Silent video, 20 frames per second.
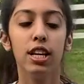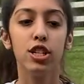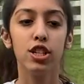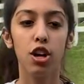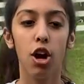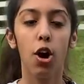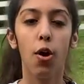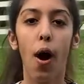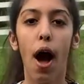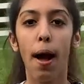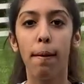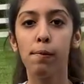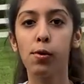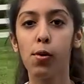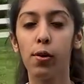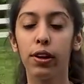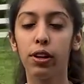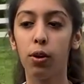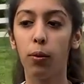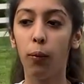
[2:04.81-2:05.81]
So I'm
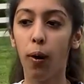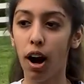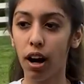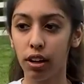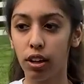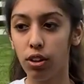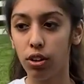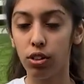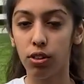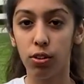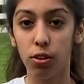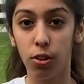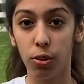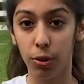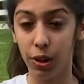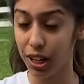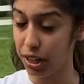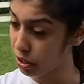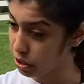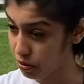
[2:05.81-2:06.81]
going to walk you through
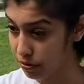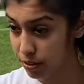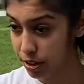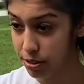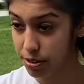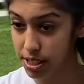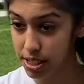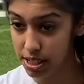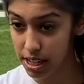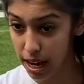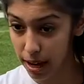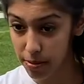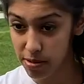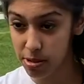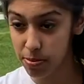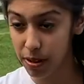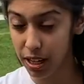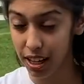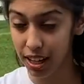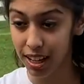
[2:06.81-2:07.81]
each of those steps
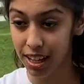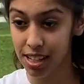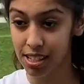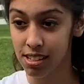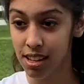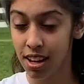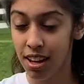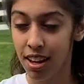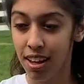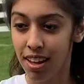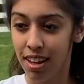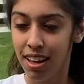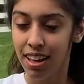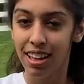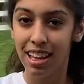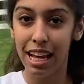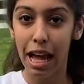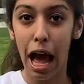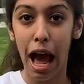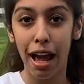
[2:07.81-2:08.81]
because
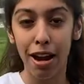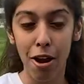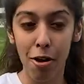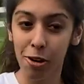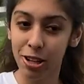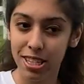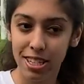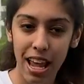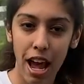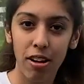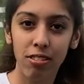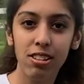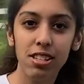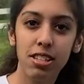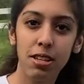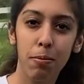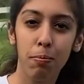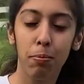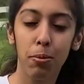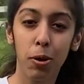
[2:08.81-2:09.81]
I know it sounds
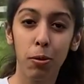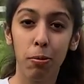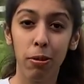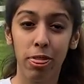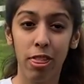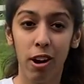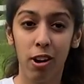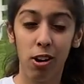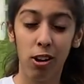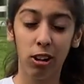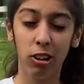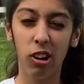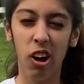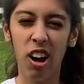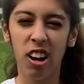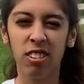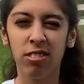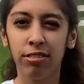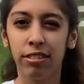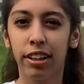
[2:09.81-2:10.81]
simple, but there are a
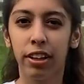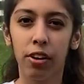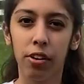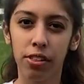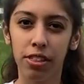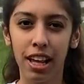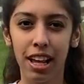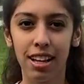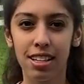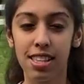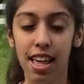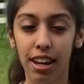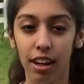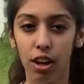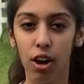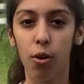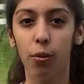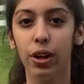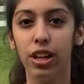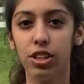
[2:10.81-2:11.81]
lot of little things that
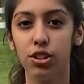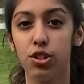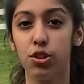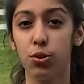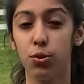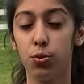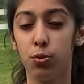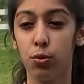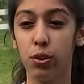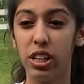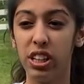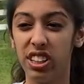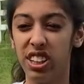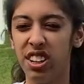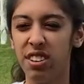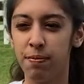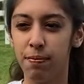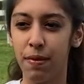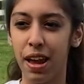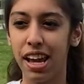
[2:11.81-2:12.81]
go into
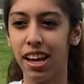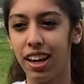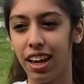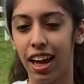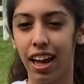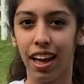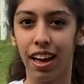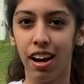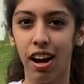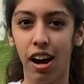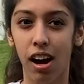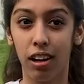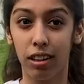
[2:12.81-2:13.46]
really making